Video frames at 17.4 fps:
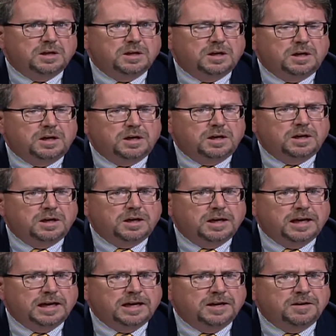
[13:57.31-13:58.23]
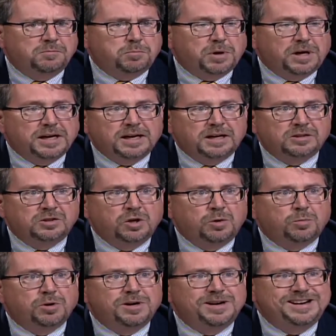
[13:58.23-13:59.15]
And by
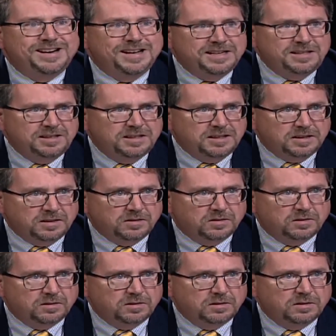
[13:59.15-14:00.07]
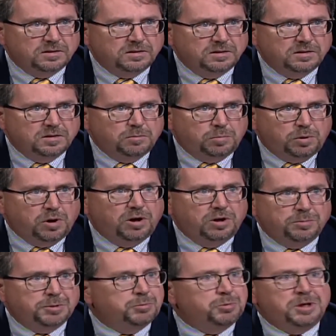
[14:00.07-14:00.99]
October 19th,
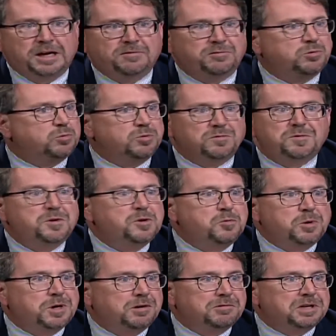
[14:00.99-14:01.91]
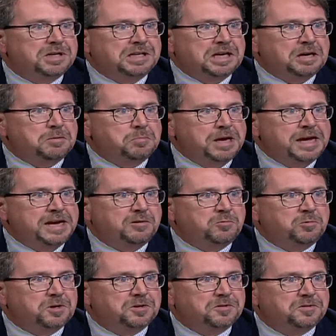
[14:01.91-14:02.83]
Parliament would have to review whatever he came back
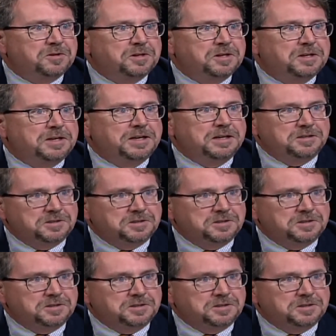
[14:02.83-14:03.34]
with and